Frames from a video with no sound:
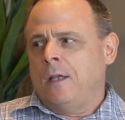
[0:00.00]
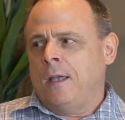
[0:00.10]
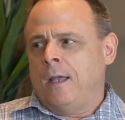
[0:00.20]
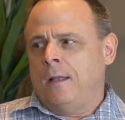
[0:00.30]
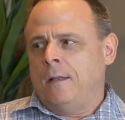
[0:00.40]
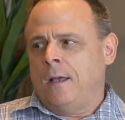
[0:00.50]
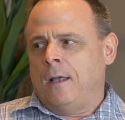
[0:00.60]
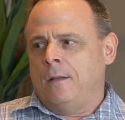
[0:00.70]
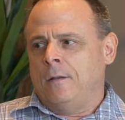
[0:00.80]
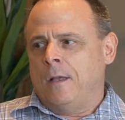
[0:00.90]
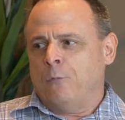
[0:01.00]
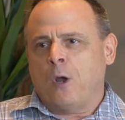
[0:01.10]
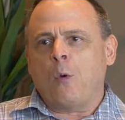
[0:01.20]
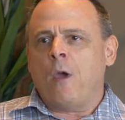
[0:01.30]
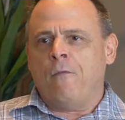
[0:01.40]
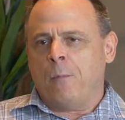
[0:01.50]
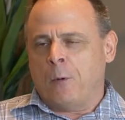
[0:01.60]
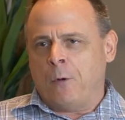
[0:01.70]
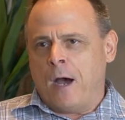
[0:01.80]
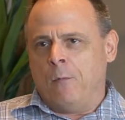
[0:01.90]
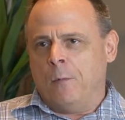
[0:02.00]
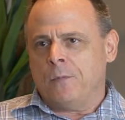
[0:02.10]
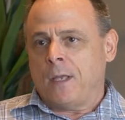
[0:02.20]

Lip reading: and run away from their problems.